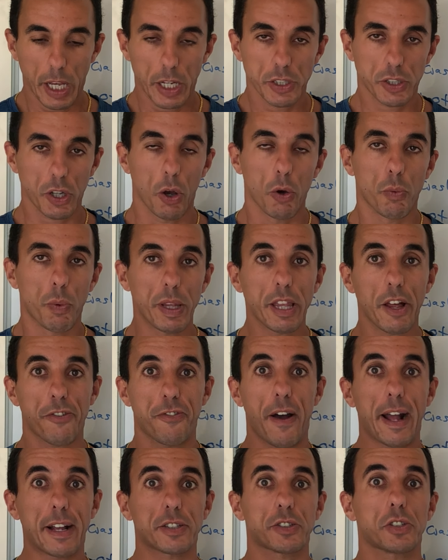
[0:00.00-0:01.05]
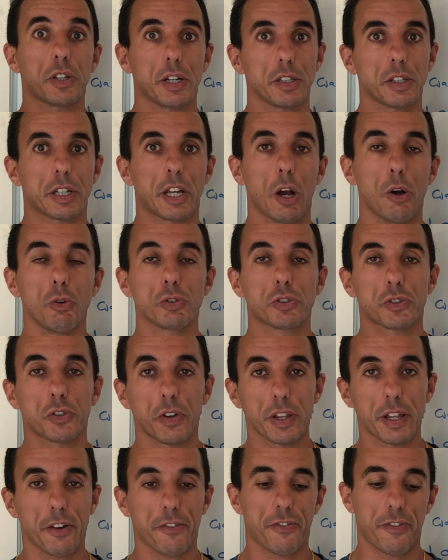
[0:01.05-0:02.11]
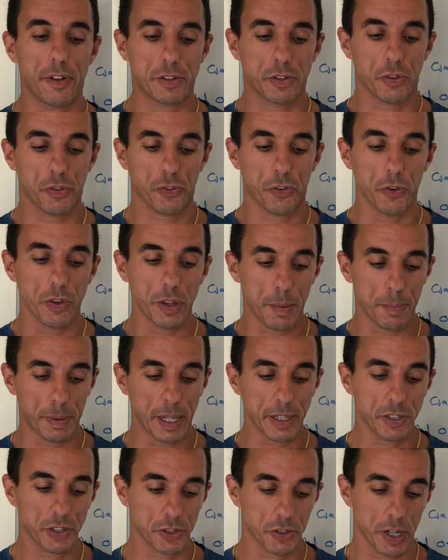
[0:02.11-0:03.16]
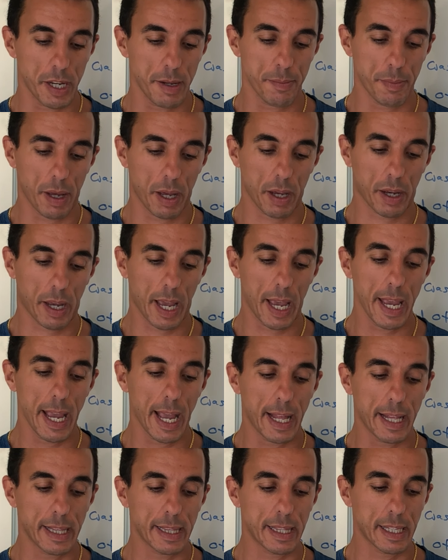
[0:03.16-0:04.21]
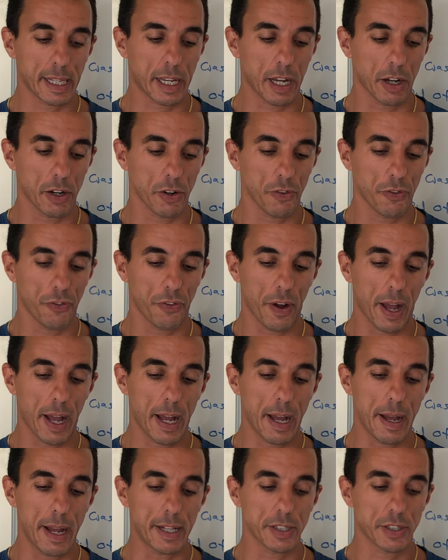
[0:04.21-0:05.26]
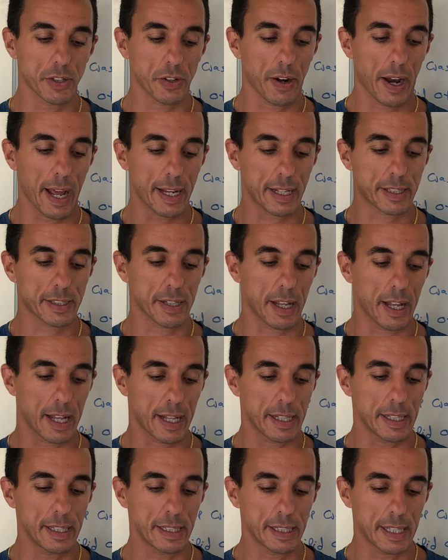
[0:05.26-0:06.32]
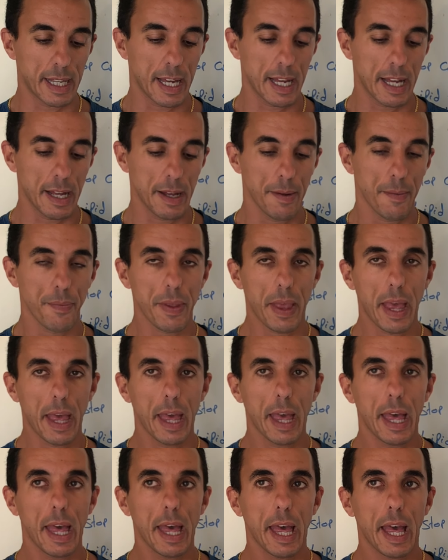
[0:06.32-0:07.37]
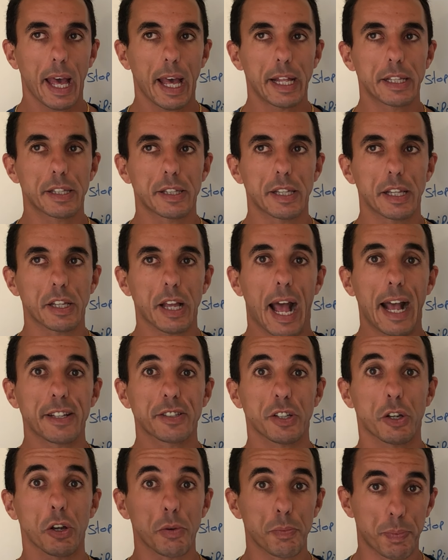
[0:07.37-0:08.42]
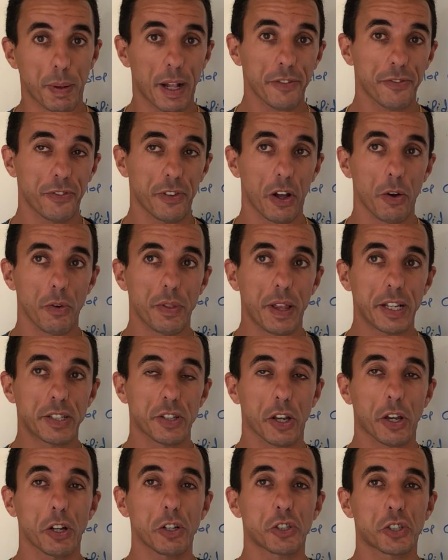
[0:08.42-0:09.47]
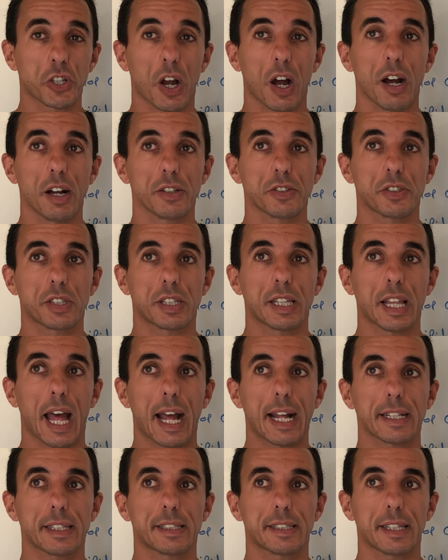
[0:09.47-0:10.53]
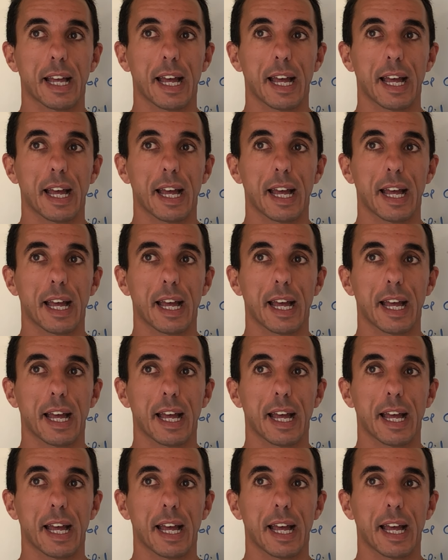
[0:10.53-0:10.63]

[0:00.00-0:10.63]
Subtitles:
so when the fat goes through the bloodstream, okay, and kind of interact and it has a good blood flow, there's a good chance that